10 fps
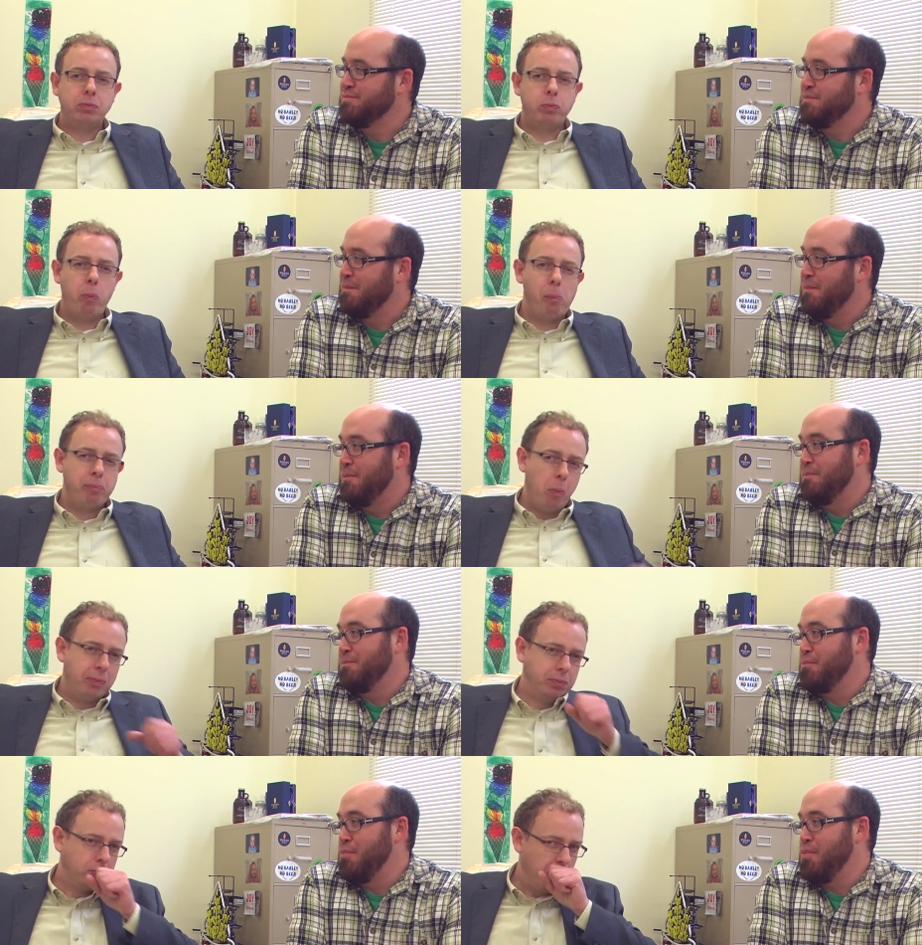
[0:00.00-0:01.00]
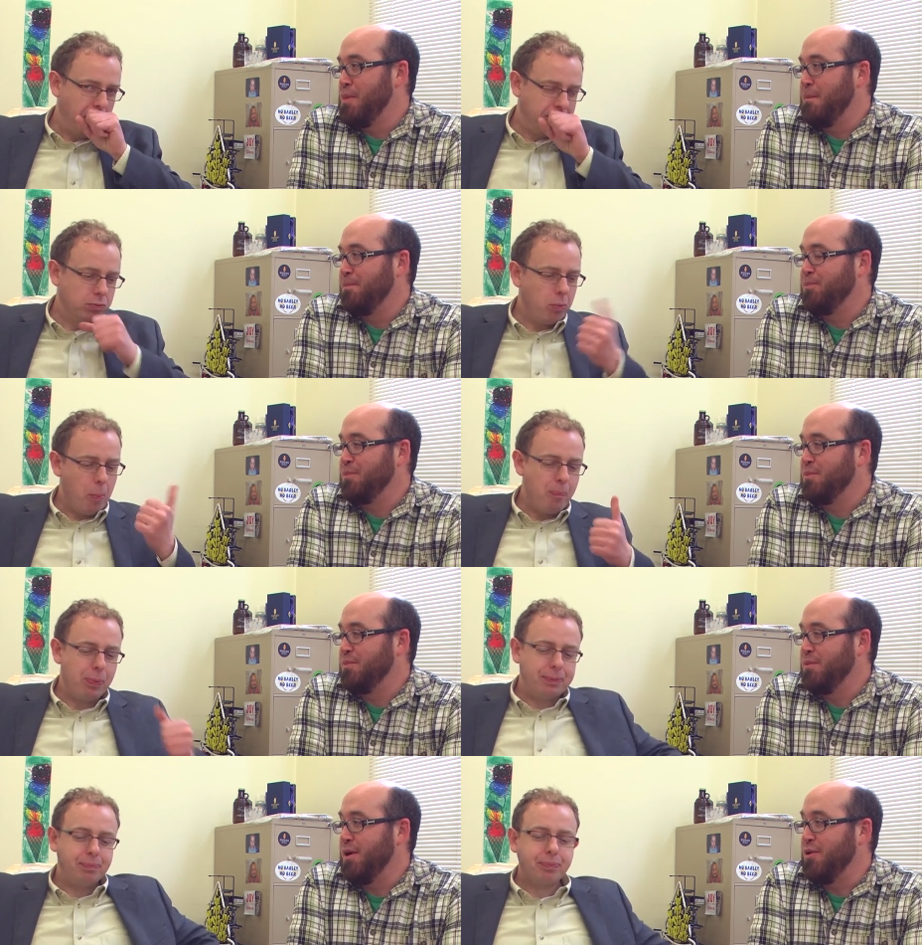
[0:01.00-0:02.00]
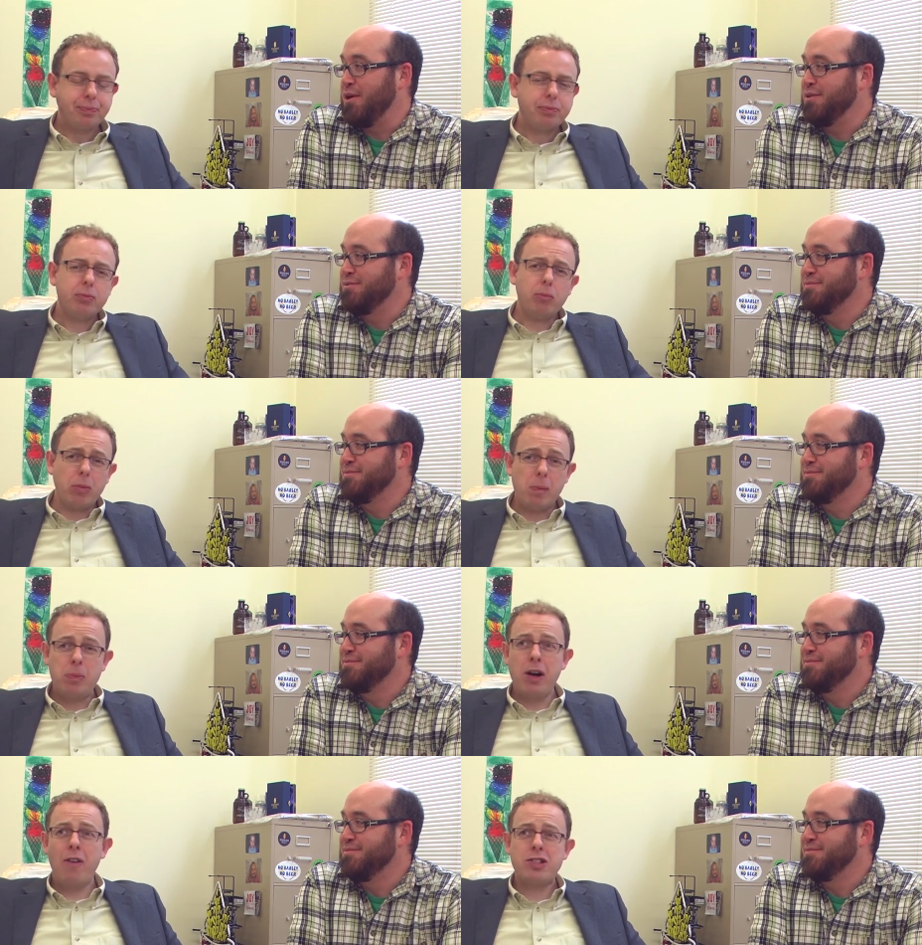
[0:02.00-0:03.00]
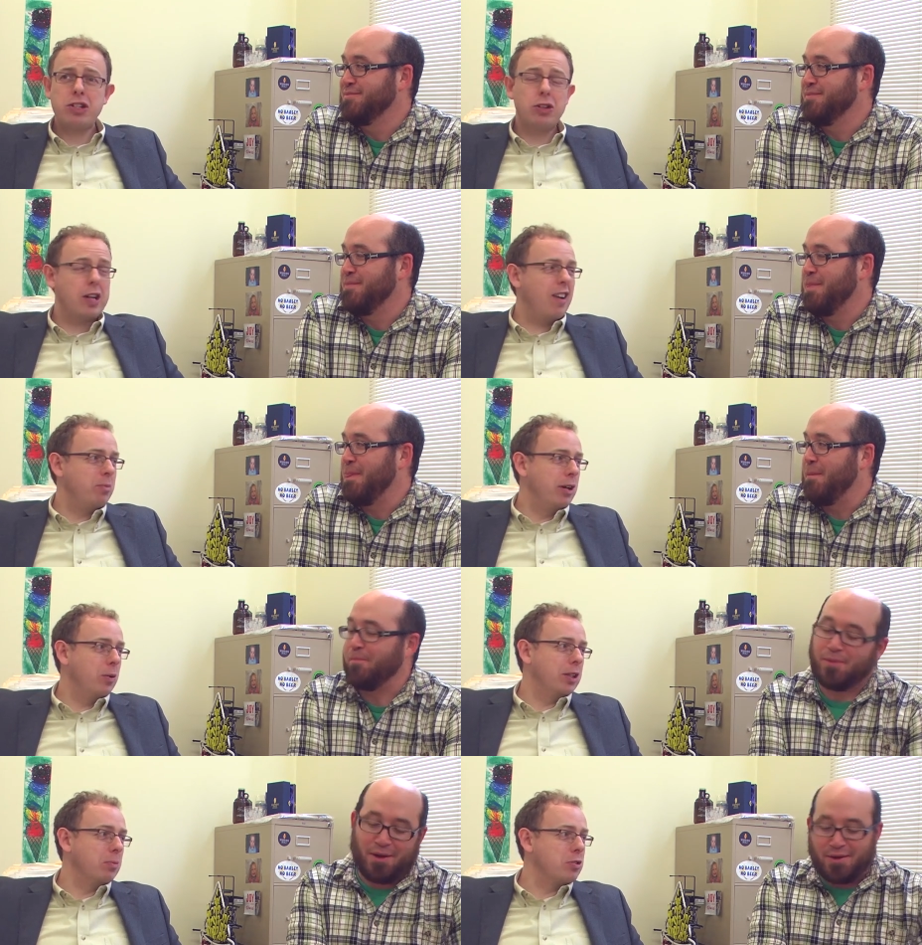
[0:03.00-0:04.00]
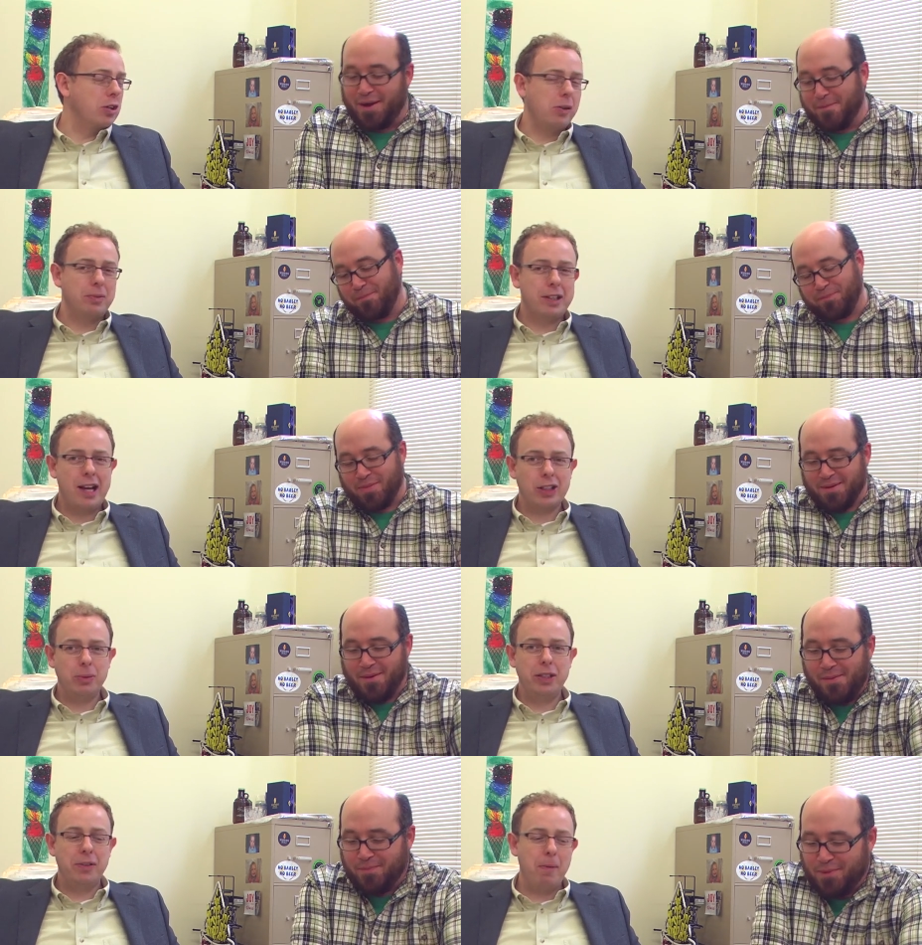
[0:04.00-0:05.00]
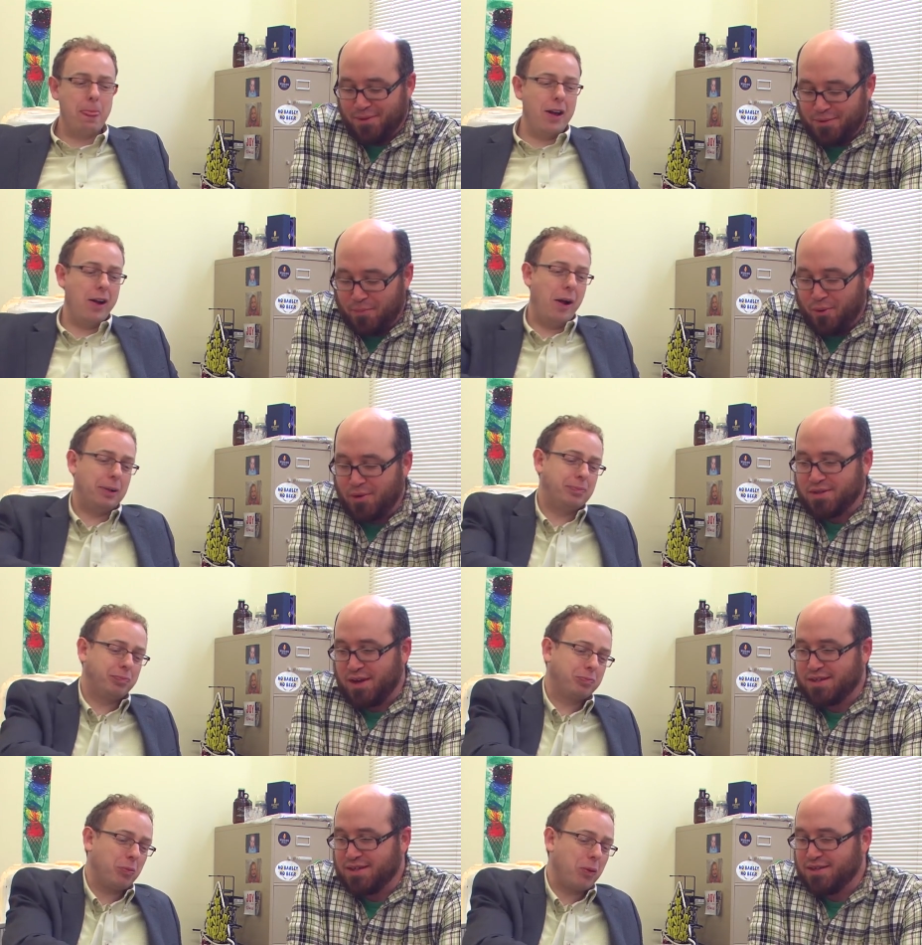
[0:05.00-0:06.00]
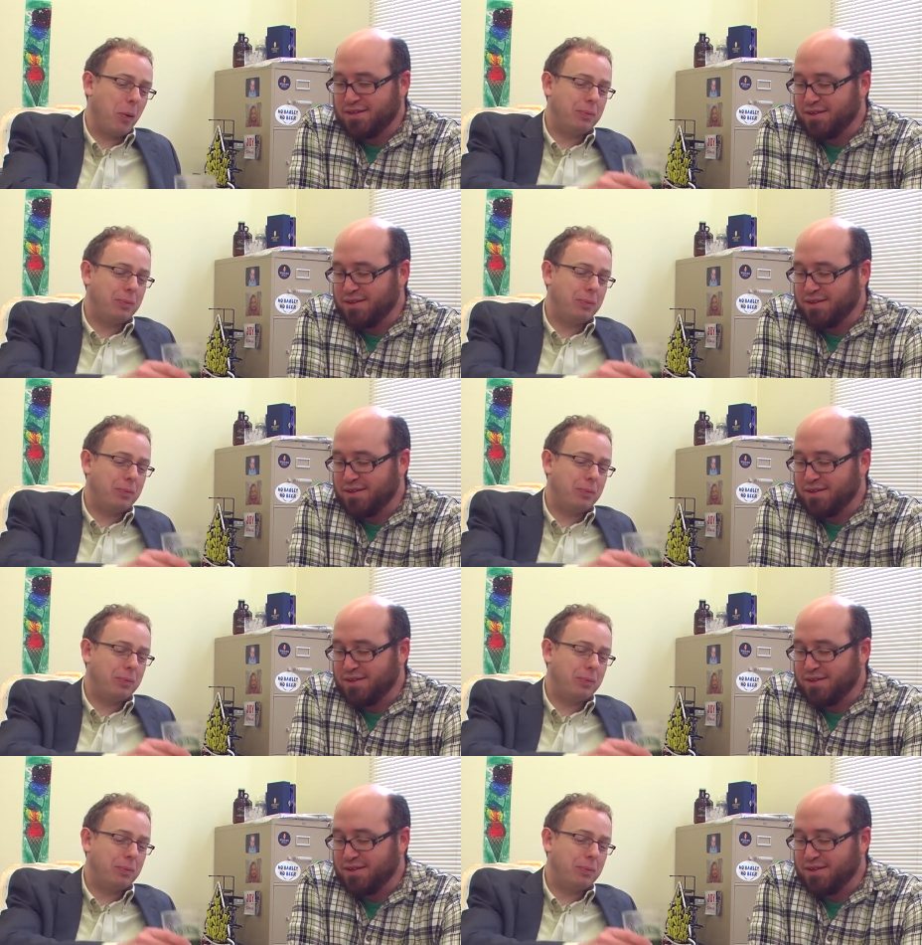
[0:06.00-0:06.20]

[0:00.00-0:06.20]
Speaker 1: Mm.
Speaker 2: All right. They obviously don't have beer with them, okay. so they can't come in.
Speaker 1: so pork sausage,